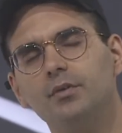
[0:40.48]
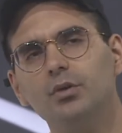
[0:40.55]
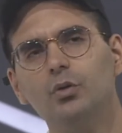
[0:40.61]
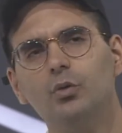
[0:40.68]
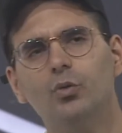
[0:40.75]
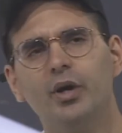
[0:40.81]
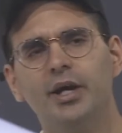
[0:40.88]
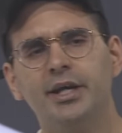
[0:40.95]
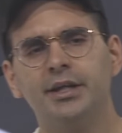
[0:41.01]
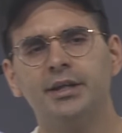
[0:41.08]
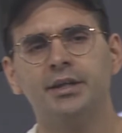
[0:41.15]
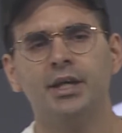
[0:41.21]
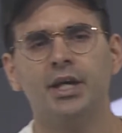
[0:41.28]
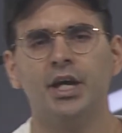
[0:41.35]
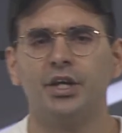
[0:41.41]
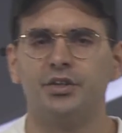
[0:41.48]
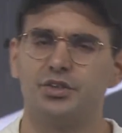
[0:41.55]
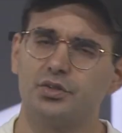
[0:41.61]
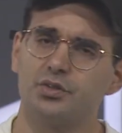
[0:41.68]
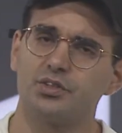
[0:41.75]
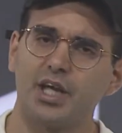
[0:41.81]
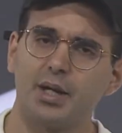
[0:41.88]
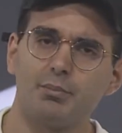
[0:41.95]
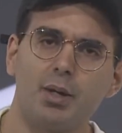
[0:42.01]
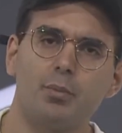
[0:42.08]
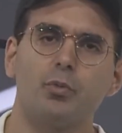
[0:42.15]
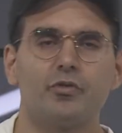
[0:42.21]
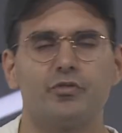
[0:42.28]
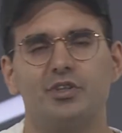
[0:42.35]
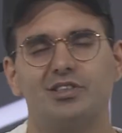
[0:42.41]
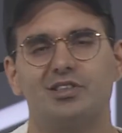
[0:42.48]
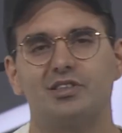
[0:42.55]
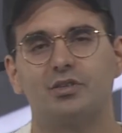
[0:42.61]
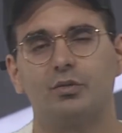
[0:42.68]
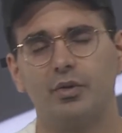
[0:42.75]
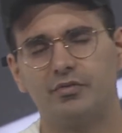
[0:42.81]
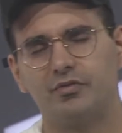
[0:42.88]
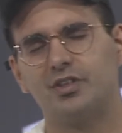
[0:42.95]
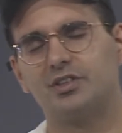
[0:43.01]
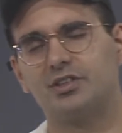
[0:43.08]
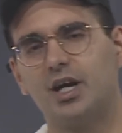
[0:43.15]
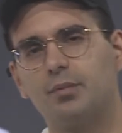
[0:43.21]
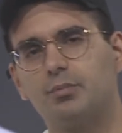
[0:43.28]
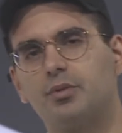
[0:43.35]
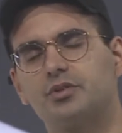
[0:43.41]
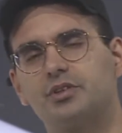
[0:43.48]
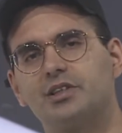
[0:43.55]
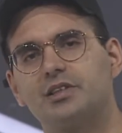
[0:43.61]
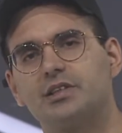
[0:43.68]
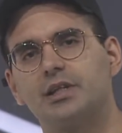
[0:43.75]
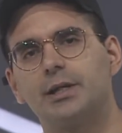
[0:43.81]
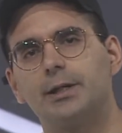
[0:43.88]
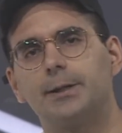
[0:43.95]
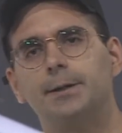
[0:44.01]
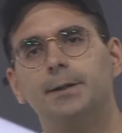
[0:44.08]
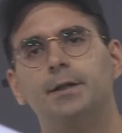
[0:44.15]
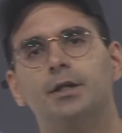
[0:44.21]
when Jesus came up with with disciples and said,